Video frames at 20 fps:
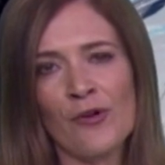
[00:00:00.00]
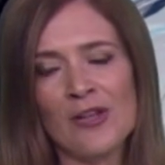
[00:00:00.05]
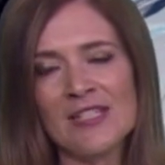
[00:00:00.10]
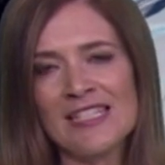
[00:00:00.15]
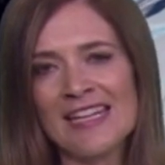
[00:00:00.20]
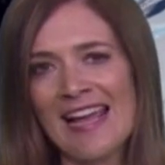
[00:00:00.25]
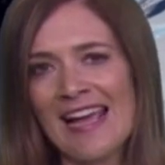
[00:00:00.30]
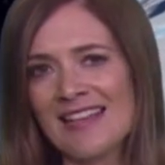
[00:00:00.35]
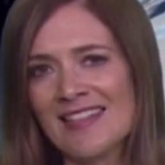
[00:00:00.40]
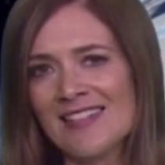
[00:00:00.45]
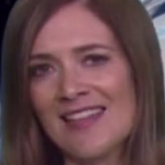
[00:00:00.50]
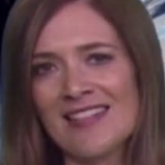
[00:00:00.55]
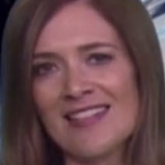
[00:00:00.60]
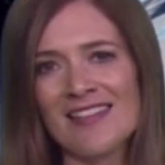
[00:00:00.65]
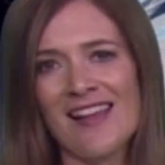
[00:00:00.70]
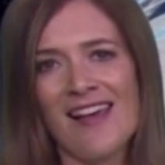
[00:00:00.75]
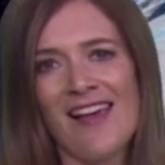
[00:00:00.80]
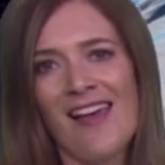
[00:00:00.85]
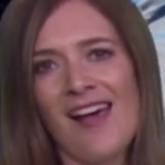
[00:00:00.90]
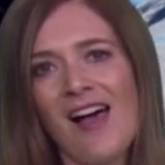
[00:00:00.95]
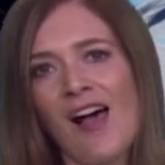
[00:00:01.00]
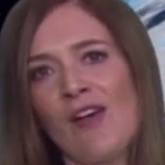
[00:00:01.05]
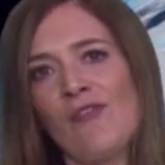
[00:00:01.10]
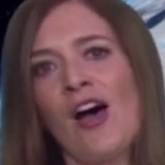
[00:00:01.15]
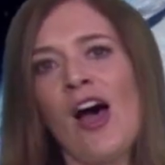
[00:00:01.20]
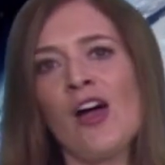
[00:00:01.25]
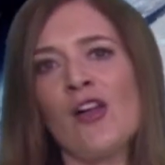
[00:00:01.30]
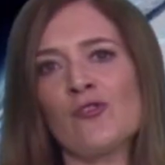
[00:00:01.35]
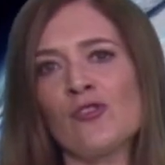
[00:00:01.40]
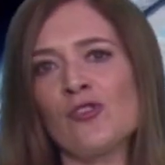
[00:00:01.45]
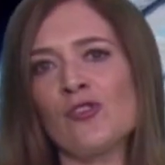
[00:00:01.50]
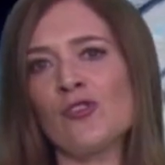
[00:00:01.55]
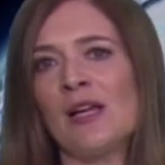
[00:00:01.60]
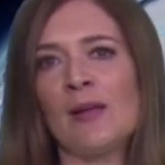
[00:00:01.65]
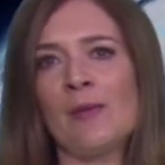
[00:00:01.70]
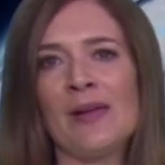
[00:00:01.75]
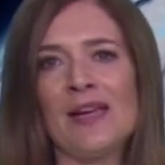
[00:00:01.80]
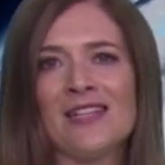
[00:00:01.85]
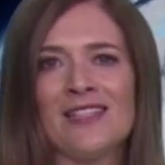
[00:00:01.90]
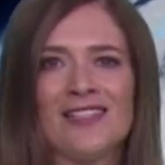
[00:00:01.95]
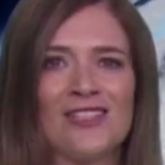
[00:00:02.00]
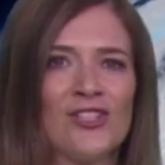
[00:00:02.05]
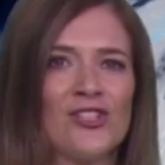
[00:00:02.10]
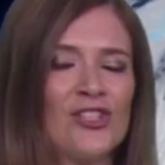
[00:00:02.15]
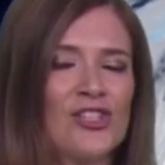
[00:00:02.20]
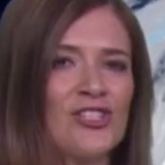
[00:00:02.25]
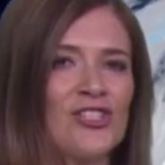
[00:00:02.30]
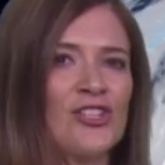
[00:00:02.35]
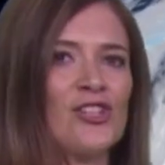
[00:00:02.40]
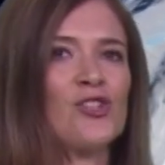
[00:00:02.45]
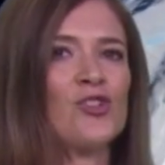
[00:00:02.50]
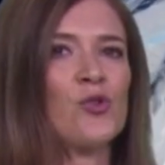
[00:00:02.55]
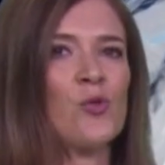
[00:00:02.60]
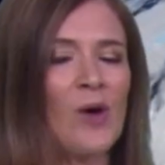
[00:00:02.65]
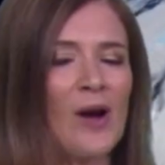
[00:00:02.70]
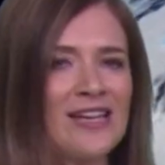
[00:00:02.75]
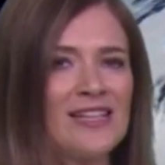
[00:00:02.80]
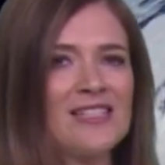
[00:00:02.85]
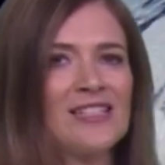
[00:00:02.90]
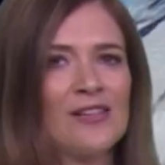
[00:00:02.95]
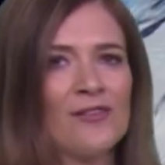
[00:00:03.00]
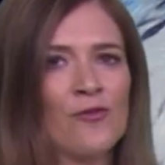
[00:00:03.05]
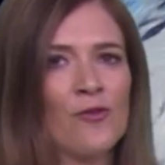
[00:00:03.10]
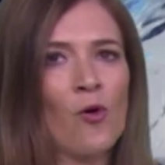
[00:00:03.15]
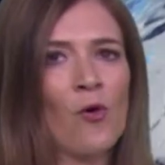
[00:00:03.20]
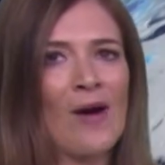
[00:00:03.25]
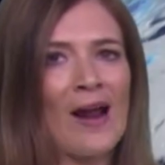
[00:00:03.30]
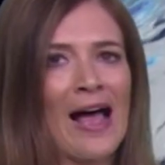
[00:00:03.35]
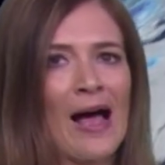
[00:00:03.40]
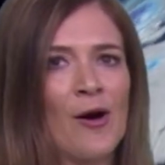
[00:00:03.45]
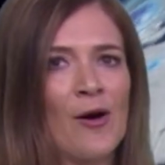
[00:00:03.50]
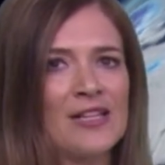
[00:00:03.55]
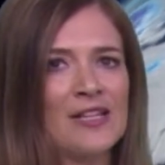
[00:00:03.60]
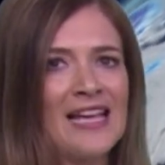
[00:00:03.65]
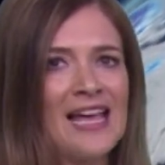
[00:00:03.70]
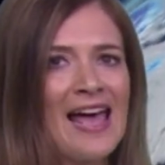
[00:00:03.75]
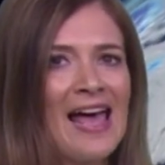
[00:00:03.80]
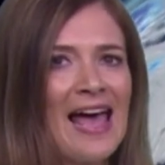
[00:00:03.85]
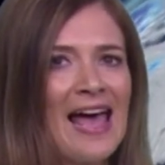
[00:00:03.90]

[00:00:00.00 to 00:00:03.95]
front, in excess of 100 millimetres in just 24 hours.